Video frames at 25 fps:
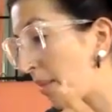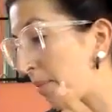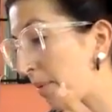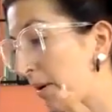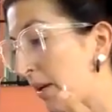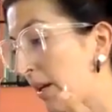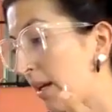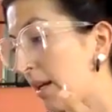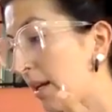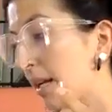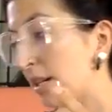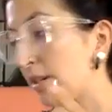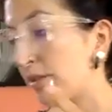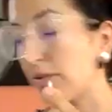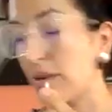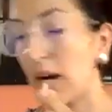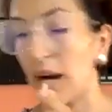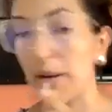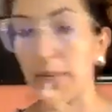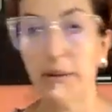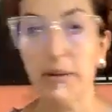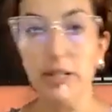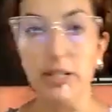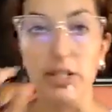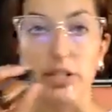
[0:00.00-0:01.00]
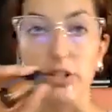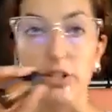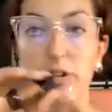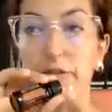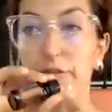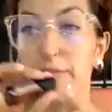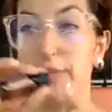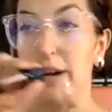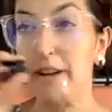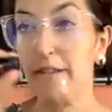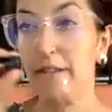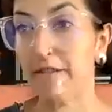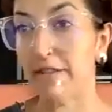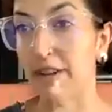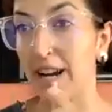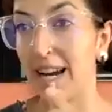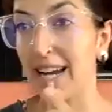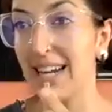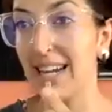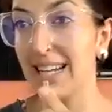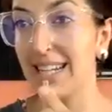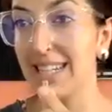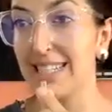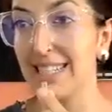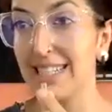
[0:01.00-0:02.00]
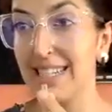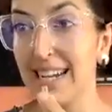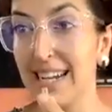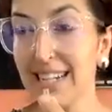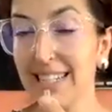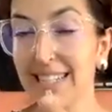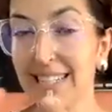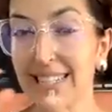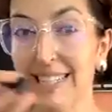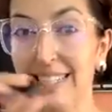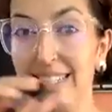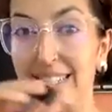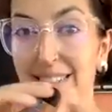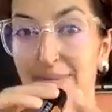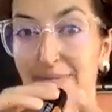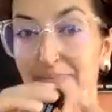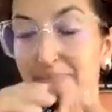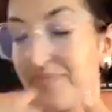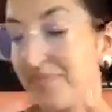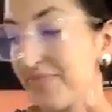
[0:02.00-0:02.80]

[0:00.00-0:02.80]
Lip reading: I put a drop or two of my frankincense.